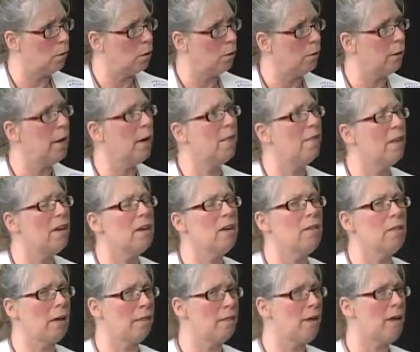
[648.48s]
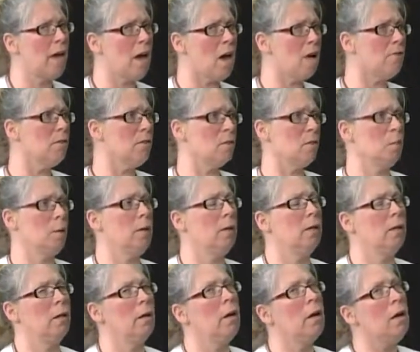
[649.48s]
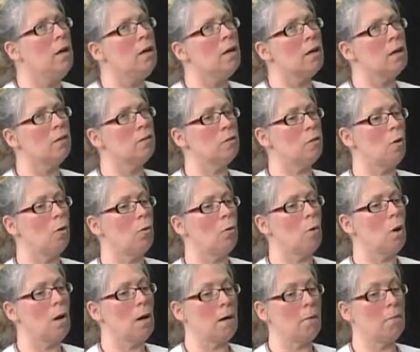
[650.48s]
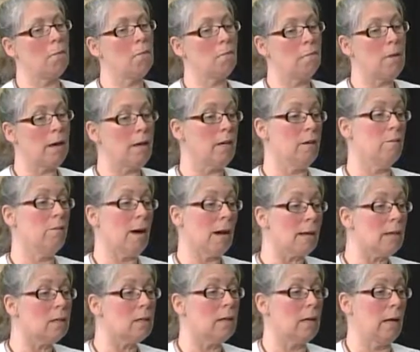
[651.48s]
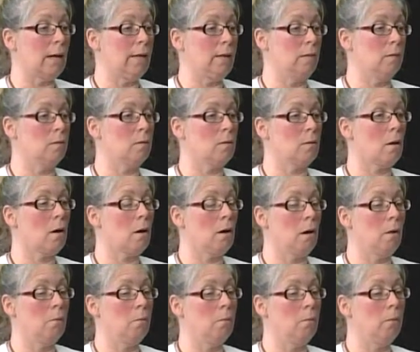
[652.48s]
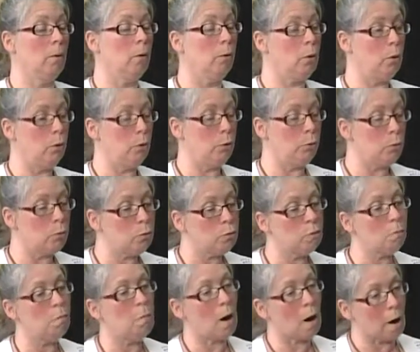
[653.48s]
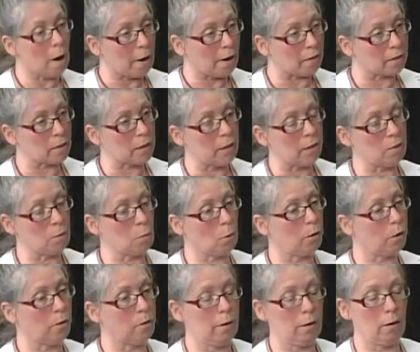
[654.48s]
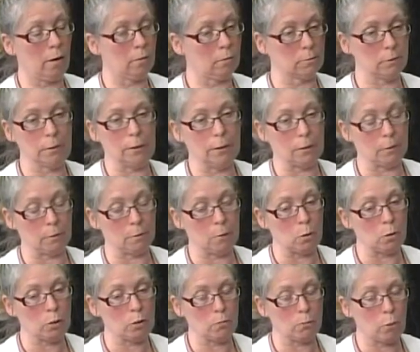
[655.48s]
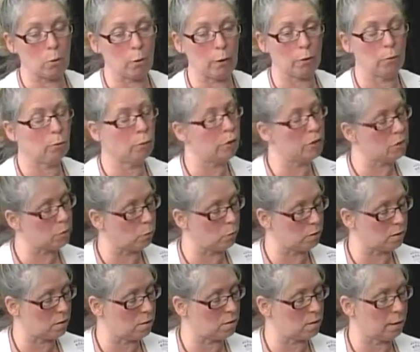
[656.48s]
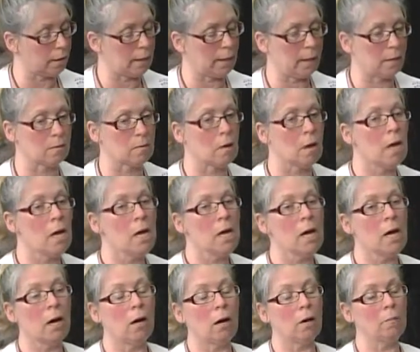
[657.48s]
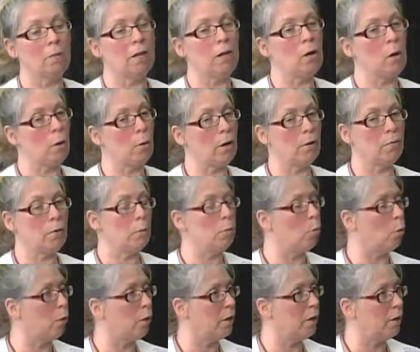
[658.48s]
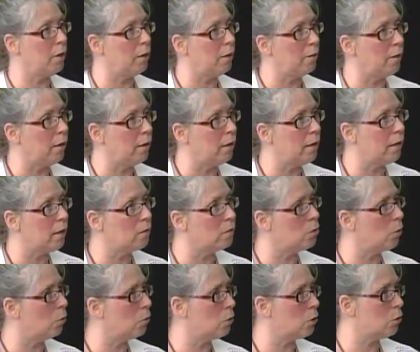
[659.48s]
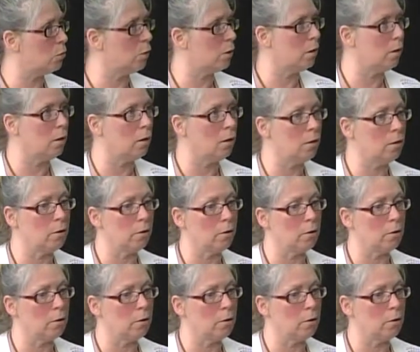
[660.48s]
Yeah, they have expanded. And so many of my clients use BART as one of their, most important resources, I guess. They go every morning and they get dosed with either